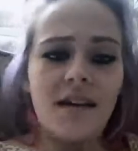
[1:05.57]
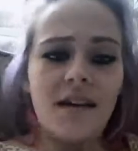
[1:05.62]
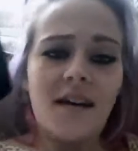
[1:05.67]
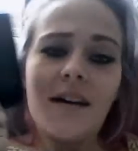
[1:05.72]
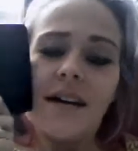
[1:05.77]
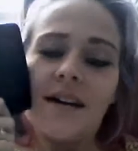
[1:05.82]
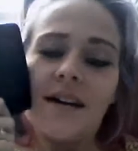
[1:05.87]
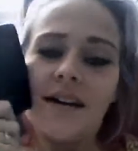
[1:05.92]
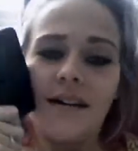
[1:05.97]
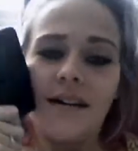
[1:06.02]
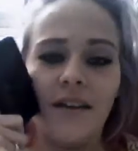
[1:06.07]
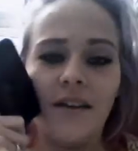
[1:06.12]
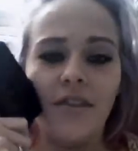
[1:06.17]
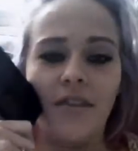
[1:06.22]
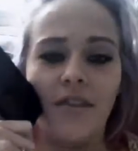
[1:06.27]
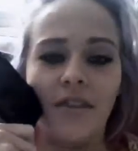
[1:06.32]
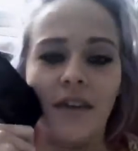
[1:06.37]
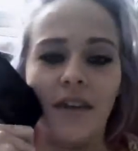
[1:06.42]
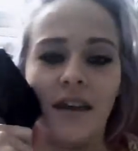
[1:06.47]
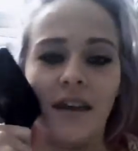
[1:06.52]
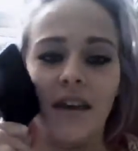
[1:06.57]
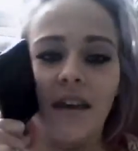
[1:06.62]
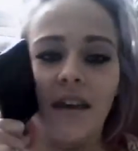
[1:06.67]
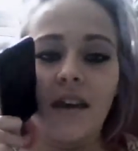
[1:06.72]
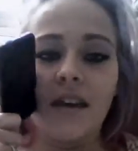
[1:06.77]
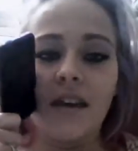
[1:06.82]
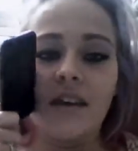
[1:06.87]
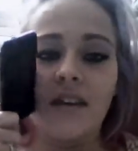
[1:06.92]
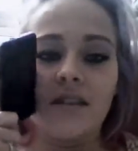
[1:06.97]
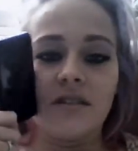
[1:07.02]
a thing
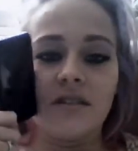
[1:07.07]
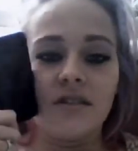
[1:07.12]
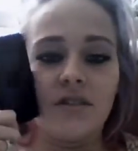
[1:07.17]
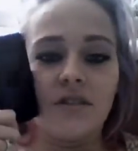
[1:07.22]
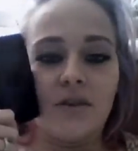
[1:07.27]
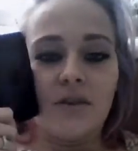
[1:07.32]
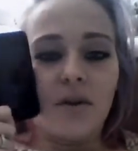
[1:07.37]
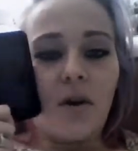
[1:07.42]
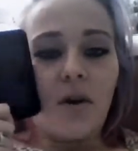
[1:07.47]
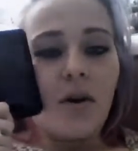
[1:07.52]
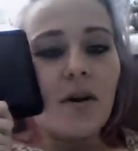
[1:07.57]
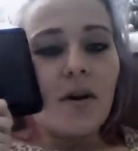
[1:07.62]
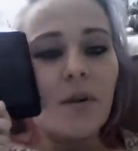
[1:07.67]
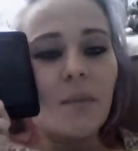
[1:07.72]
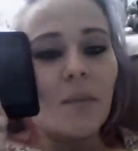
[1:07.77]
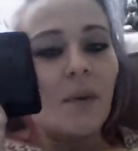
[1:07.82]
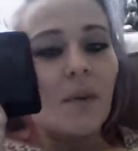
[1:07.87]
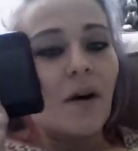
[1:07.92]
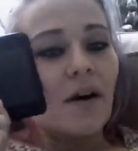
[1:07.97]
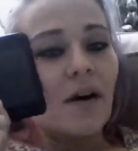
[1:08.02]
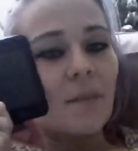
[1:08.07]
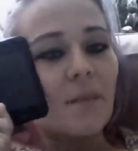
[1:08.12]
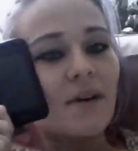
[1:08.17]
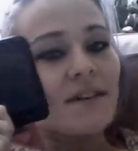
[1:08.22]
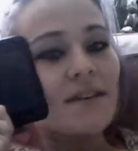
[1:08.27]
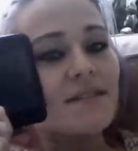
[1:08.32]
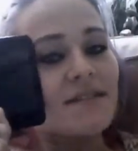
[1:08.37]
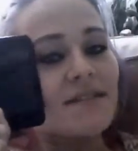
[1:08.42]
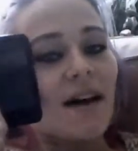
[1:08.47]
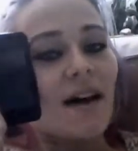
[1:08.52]
to occupy
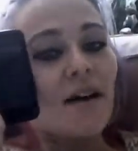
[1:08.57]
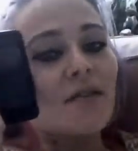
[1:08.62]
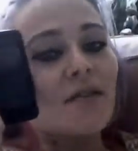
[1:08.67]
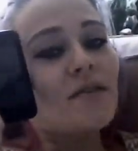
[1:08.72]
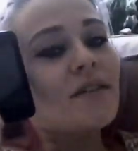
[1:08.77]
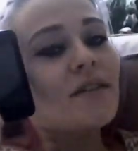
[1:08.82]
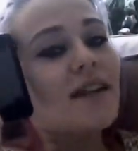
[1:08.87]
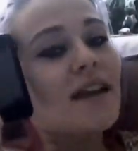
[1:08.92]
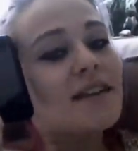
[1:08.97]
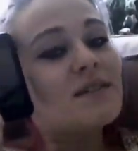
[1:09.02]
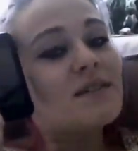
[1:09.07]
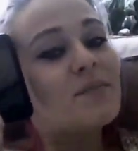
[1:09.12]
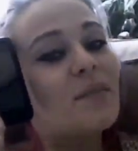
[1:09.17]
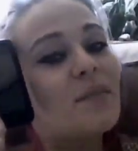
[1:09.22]
myself, and that's